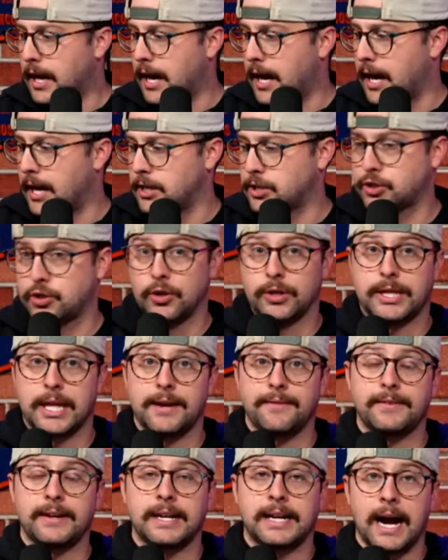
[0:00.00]
so that
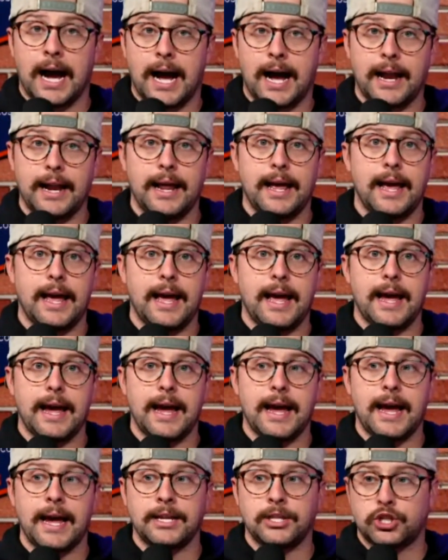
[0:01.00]
they've got
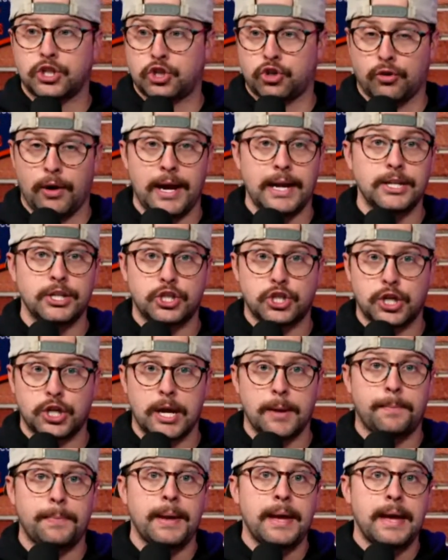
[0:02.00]
a trade
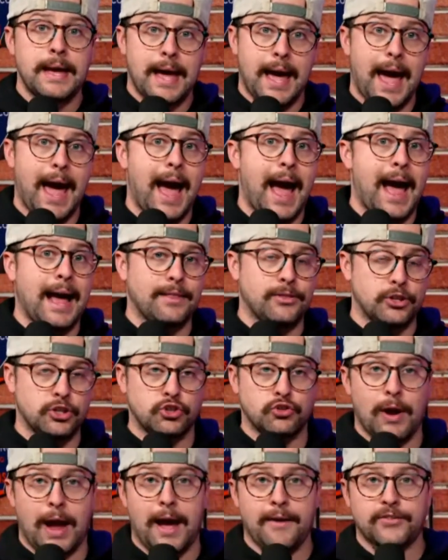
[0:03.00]
chip at the
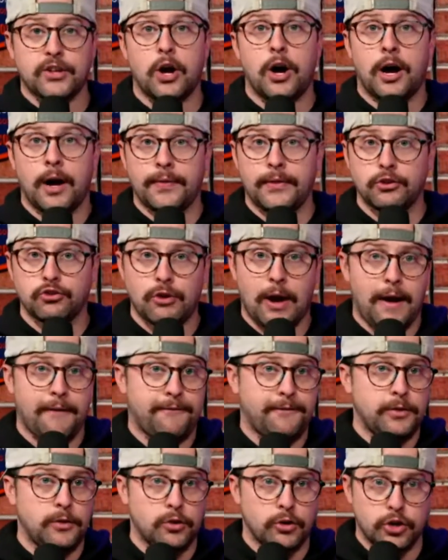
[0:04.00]
draft, on the draft
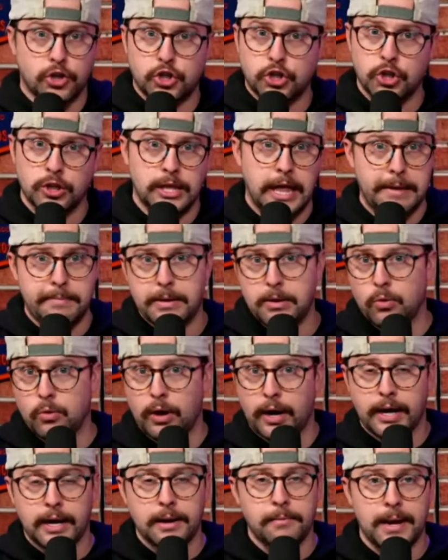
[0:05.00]
floor, should they be
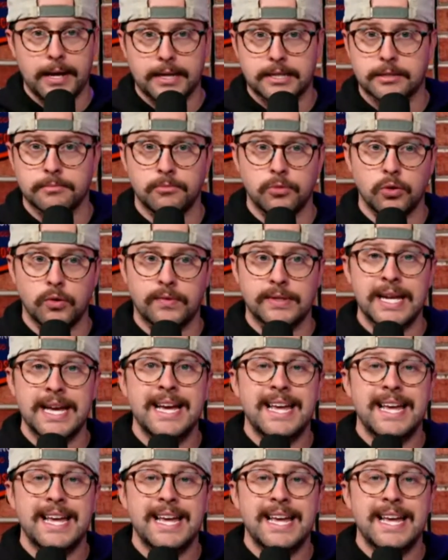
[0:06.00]
wanting to make some moves?